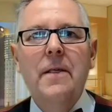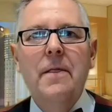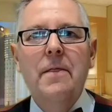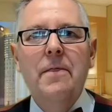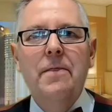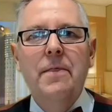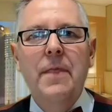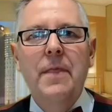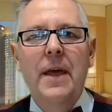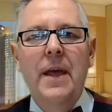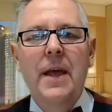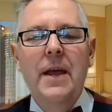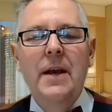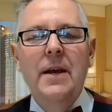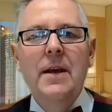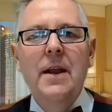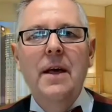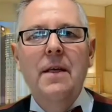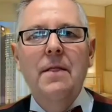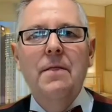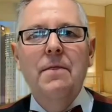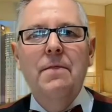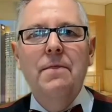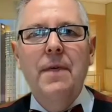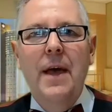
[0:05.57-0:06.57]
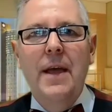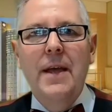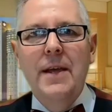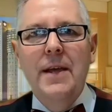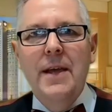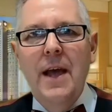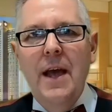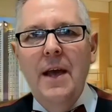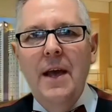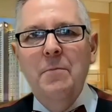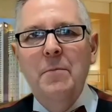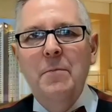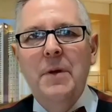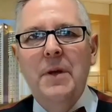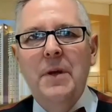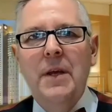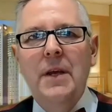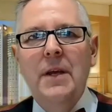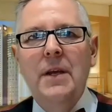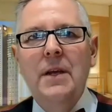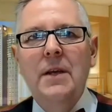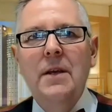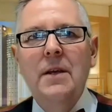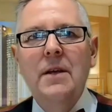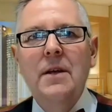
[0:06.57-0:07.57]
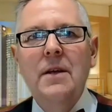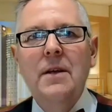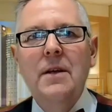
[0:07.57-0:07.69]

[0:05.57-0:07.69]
then they can be